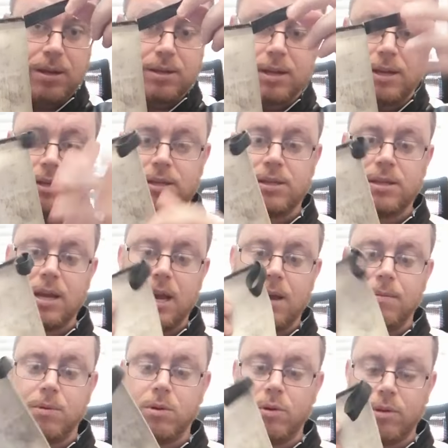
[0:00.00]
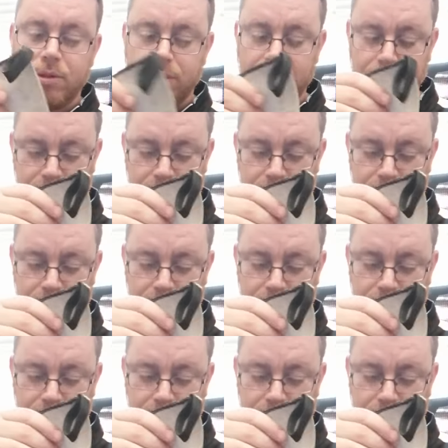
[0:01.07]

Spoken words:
It's good thick